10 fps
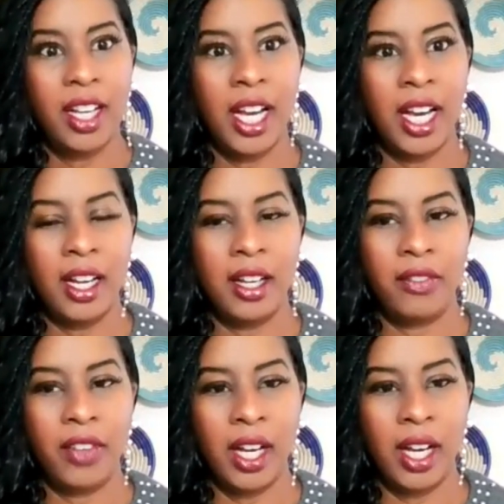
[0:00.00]

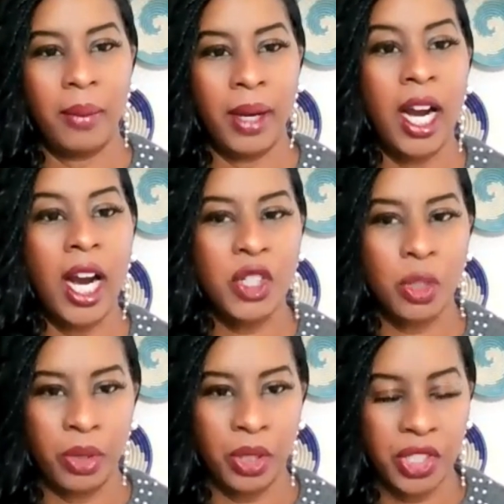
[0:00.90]
of a
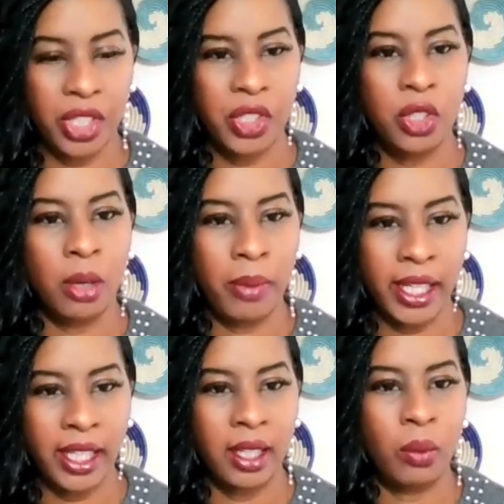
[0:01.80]
contribution you're
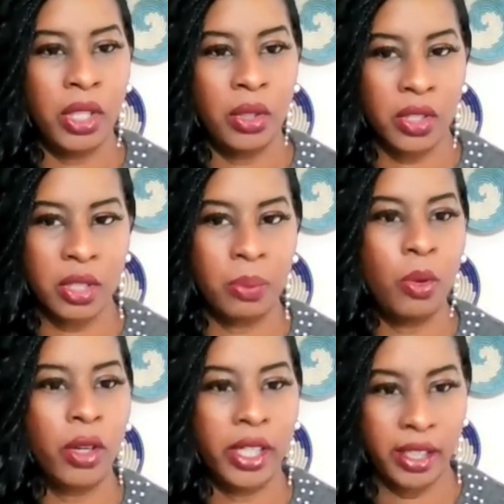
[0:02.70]
making when you are
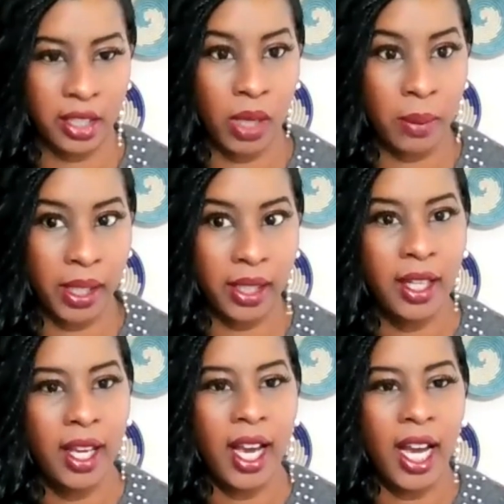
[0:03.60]
supporting these
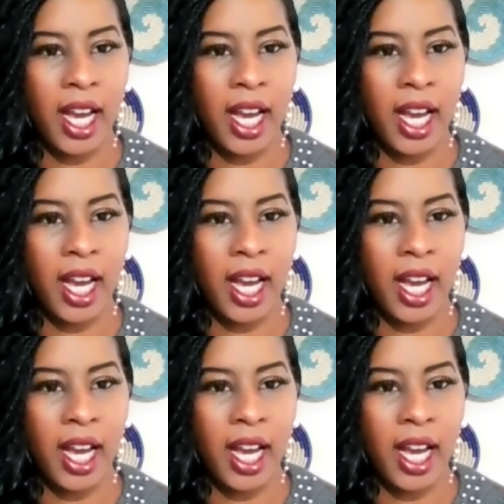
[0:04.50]
women.